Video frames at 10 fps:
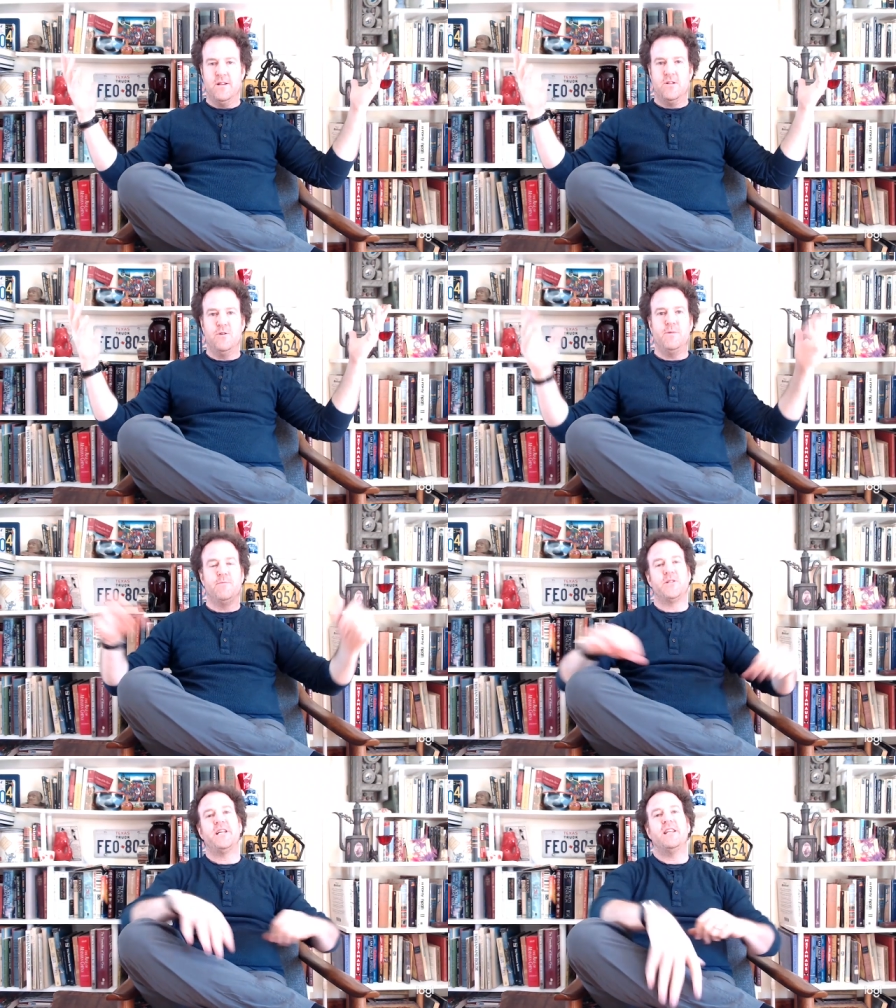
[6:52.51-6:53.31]
Two
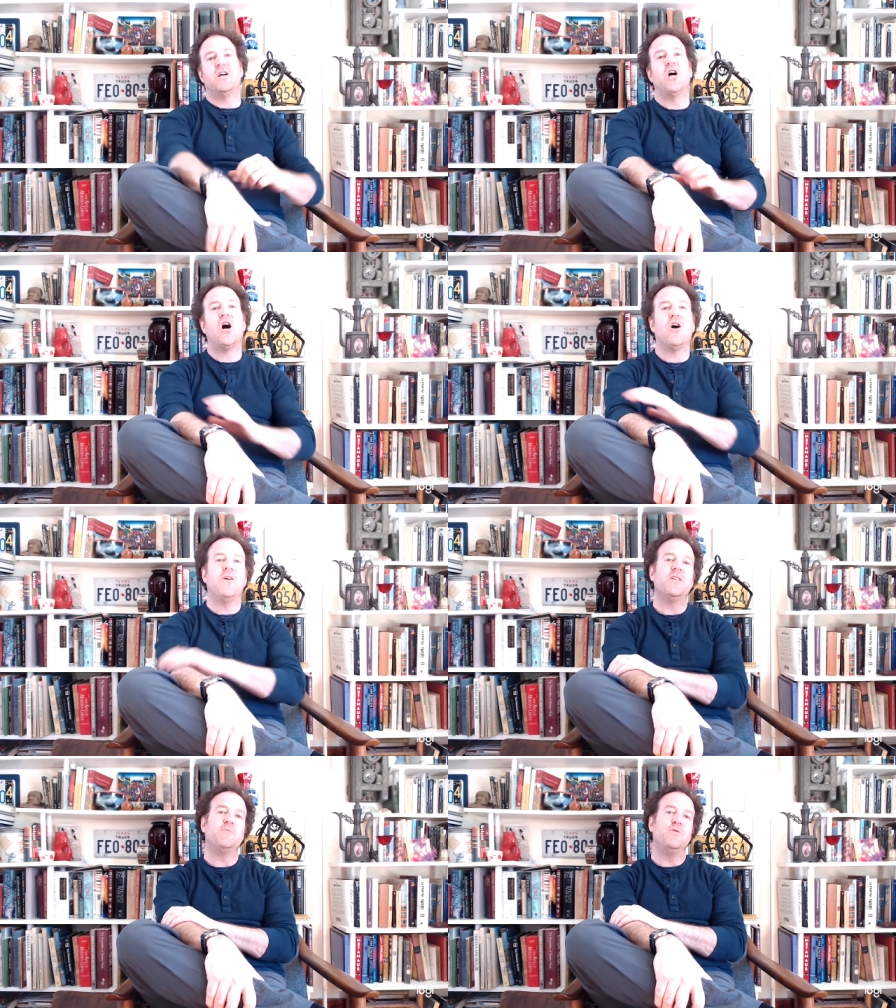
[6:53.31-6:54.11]
people sit in a car
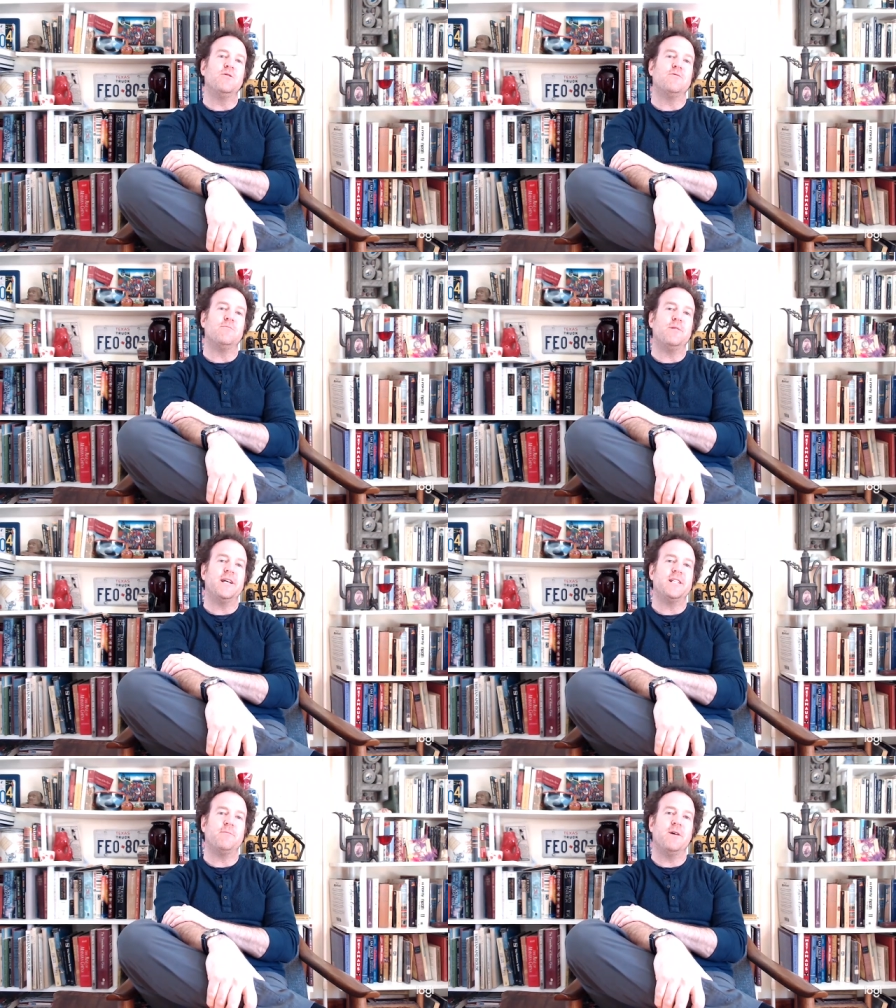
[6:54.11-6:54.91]
in this beautiful
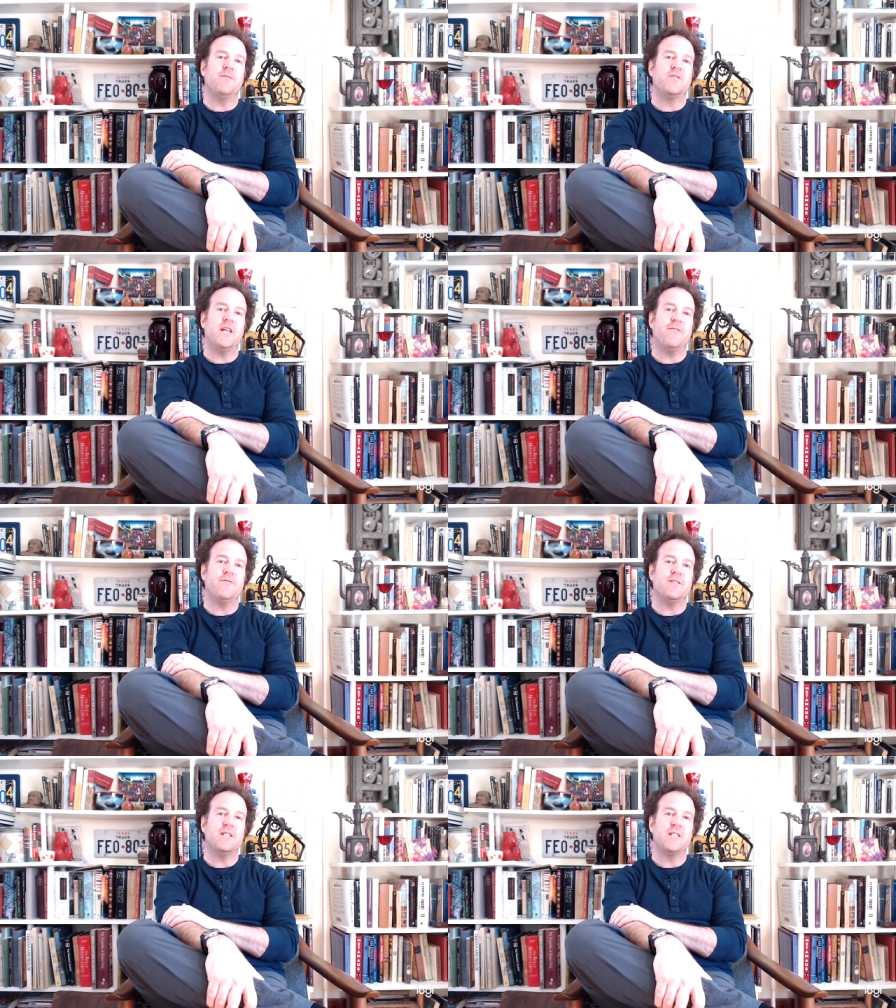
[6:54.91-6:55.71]
place above San
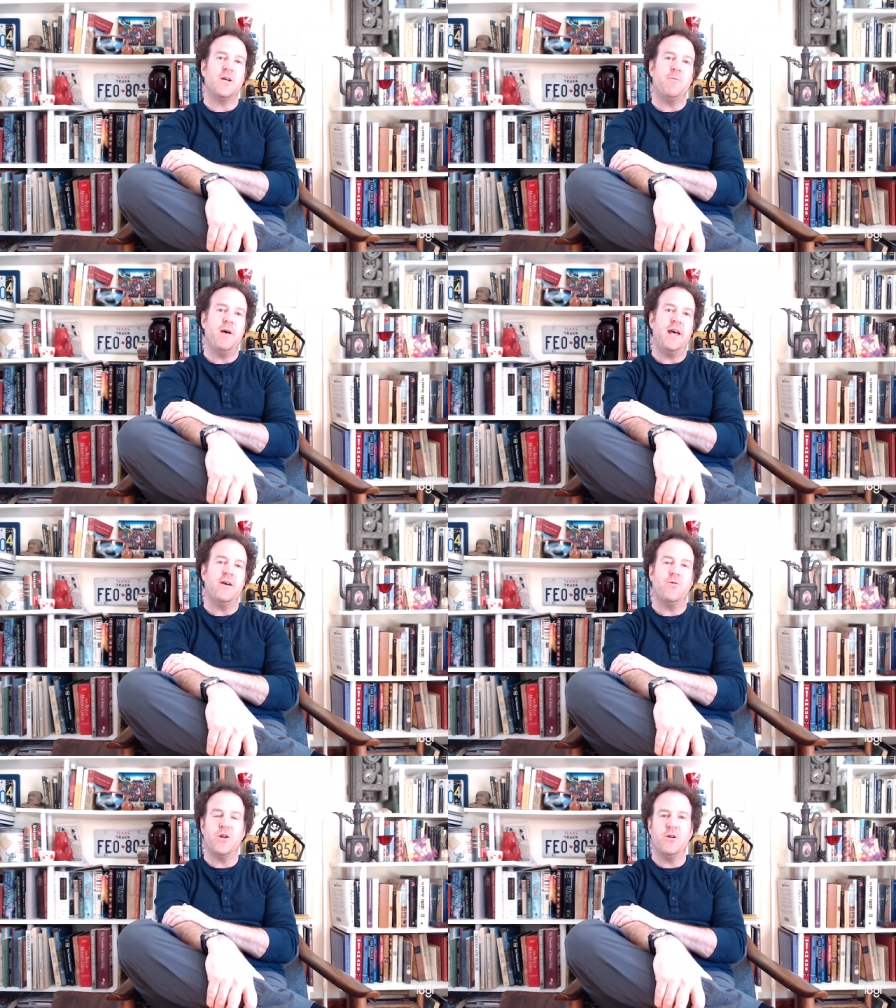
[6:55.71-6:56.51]
Francisco Bay.
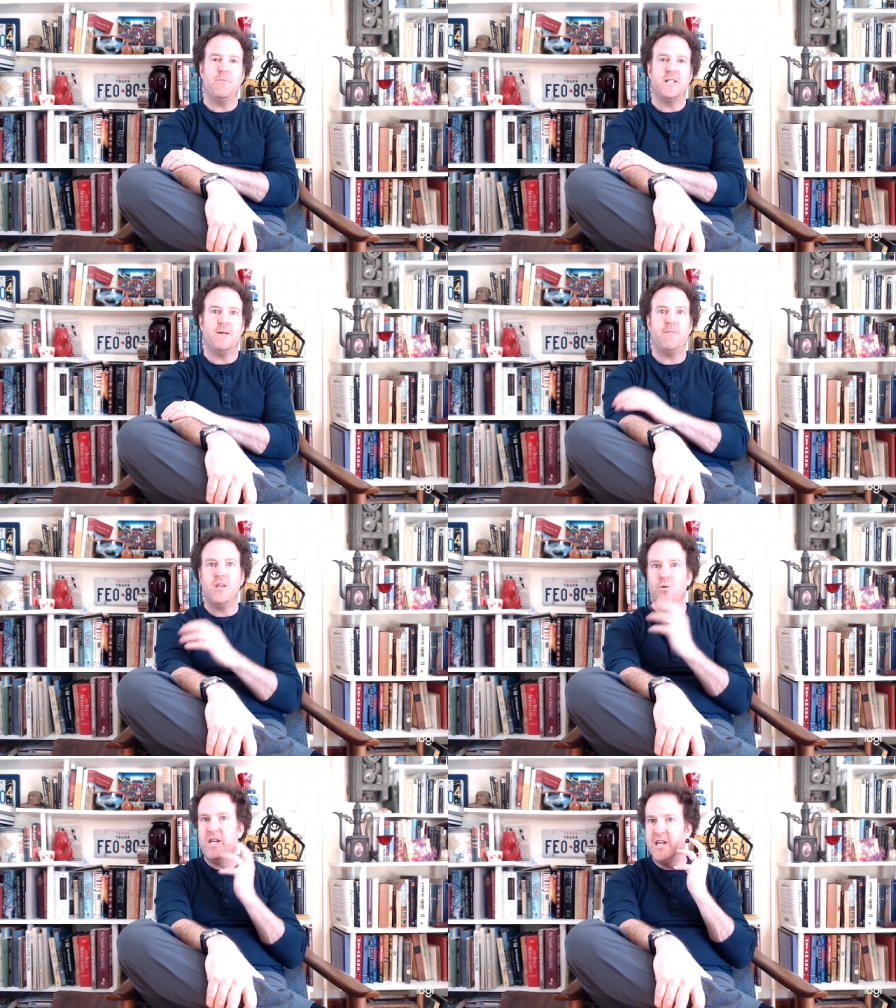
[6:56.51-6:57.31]
Or it could be something
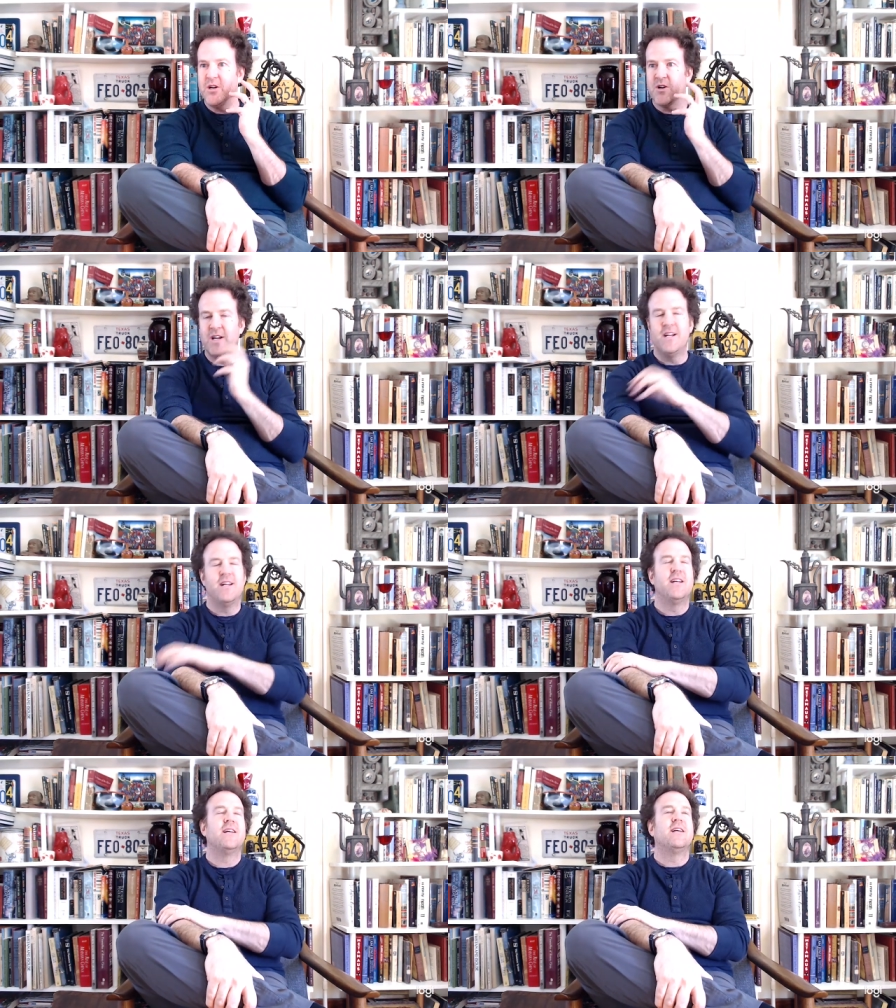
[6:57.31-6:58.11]
you hear,
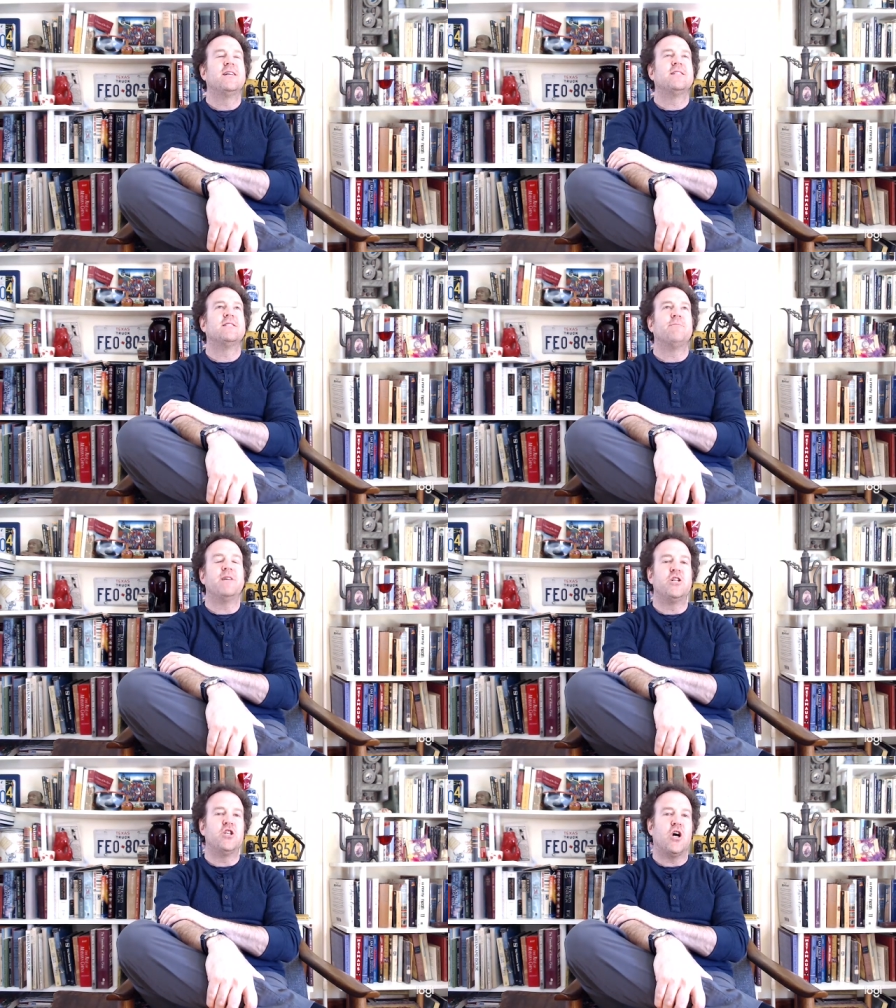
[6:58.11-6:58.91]

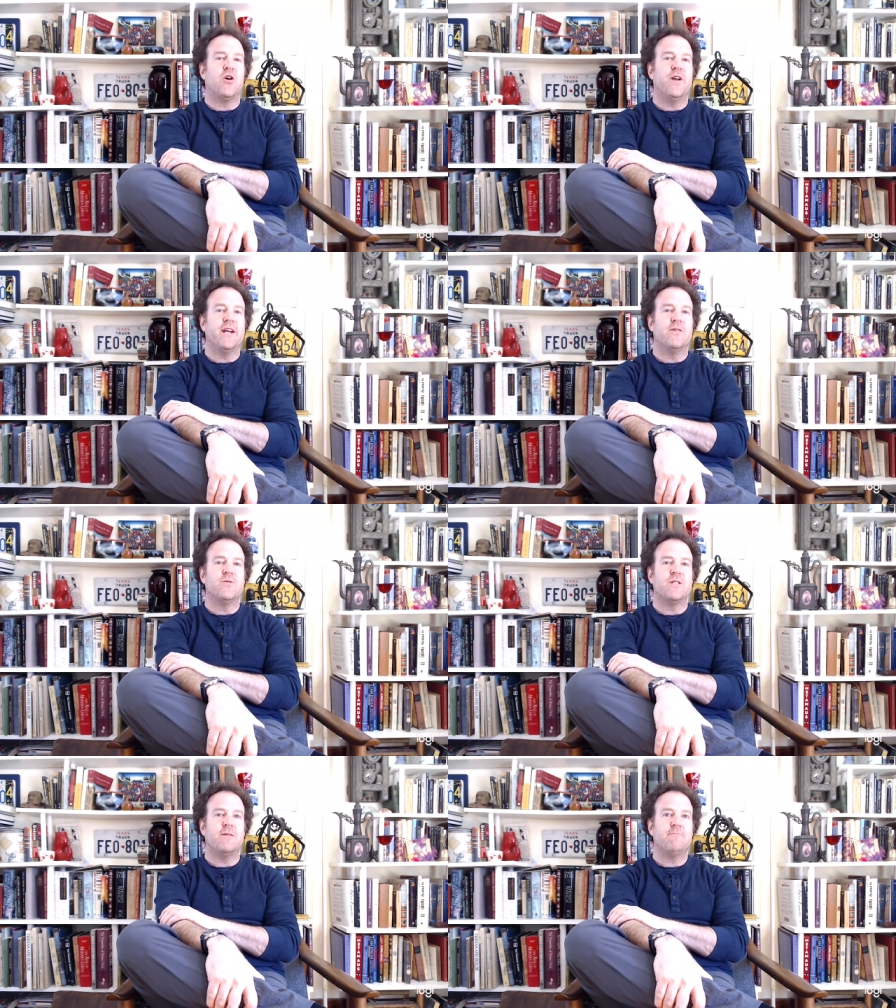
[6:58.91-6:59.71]
something jarring, or
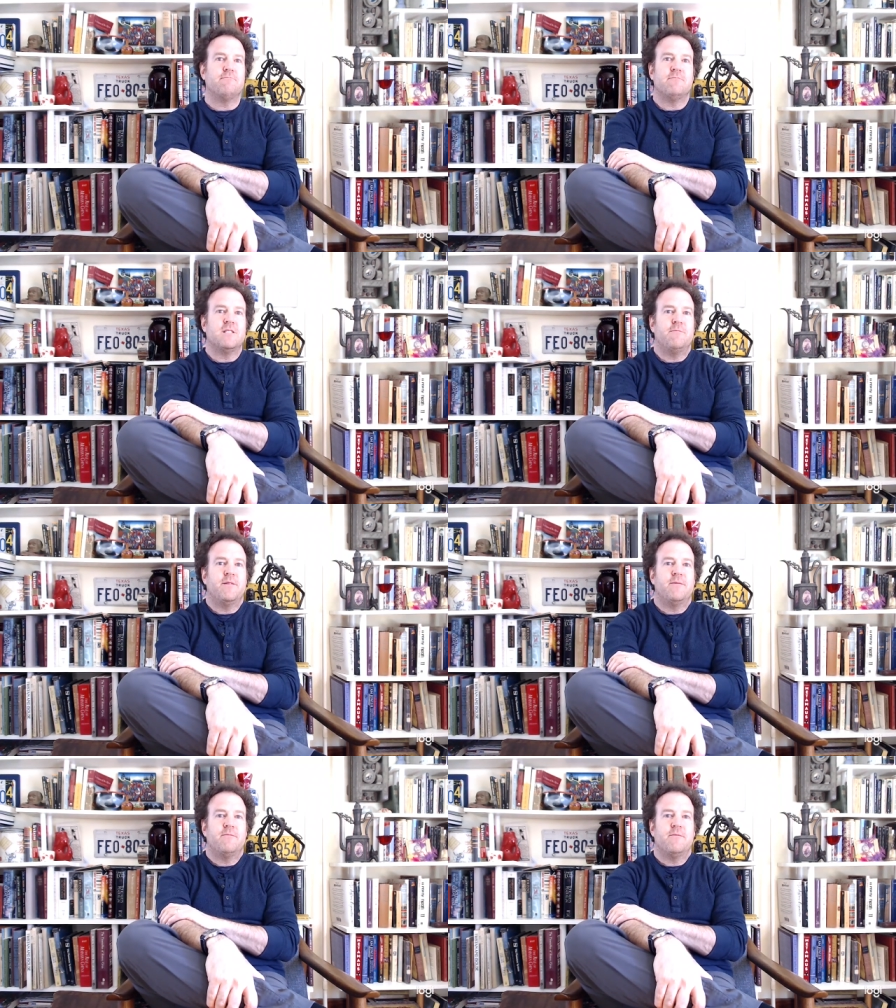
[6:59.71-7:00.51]
some something
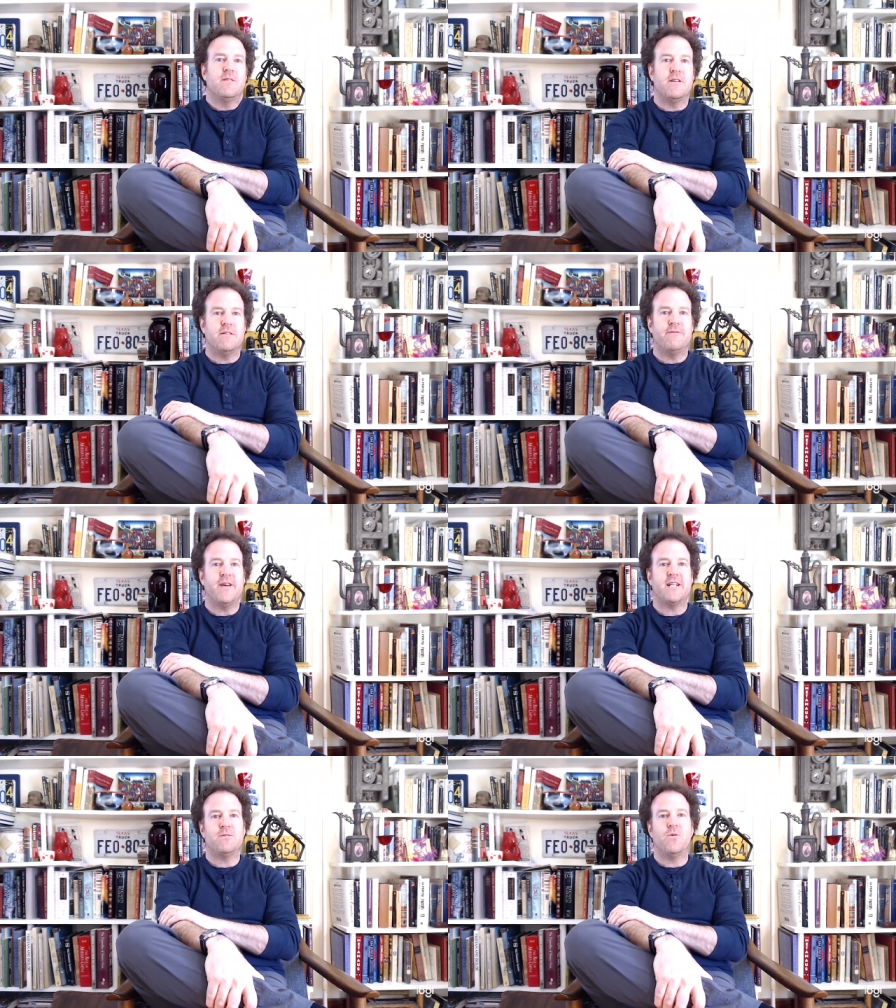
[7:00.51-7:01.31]
that affects